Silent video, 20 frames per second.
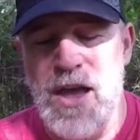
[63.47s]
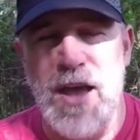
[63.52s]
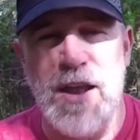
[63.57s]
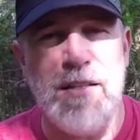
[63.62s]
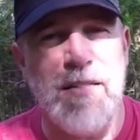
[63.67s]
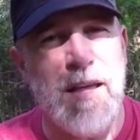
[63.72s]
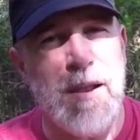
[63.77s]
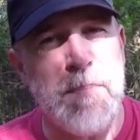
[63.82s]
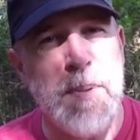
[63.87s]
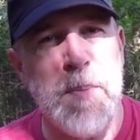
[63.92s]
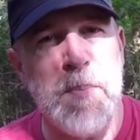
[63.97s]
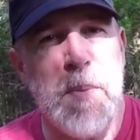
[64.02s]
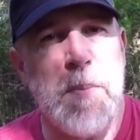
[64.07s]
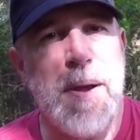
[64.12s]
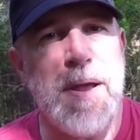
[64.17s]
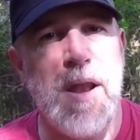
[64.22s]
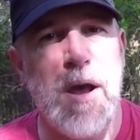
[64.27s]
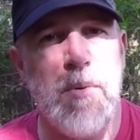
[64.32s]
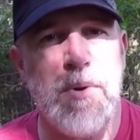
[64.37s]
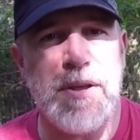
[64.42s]
And a lot of people
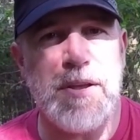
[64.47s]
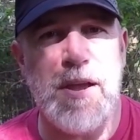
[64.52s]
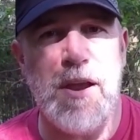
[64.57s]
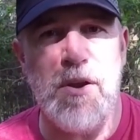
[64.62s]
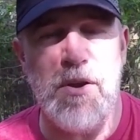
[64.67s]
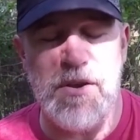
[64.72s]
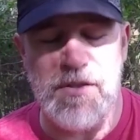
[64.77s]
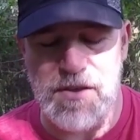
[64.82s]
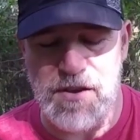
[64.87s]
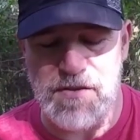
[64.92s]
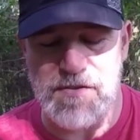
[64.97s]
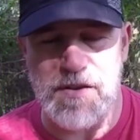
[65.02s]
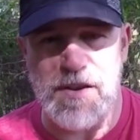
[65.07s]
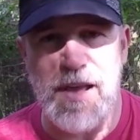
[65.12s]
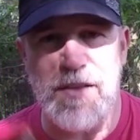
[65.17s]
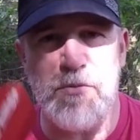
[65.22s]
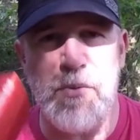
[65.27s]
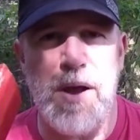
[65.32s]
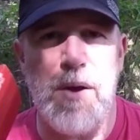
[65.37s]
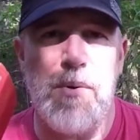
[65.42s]
might not want to carry these, and
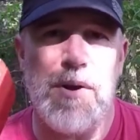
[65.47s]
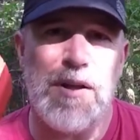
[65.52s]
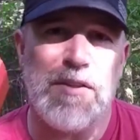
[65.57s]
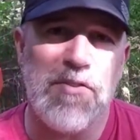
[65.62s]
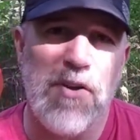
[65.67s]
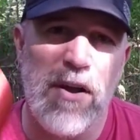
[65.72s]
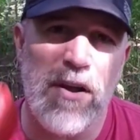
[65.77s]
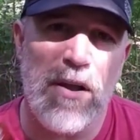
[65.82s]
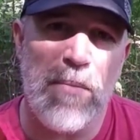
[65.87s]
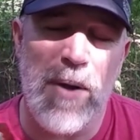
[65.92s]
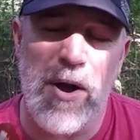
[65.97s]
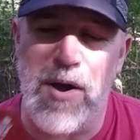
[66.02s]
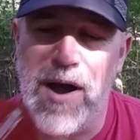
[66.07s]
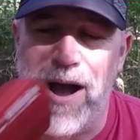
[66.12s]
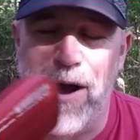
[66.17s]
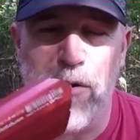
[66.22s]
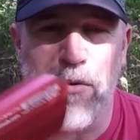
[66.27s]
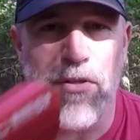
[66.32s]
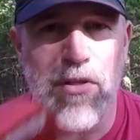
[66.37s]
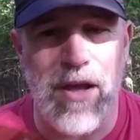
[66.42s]
that's why I want to talk about
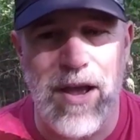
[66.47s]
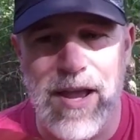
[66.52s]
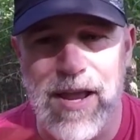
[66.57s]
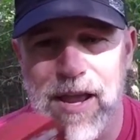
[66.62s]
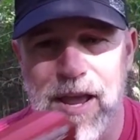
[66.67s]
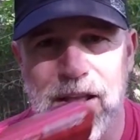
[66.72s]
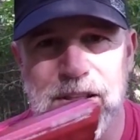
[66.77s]
how light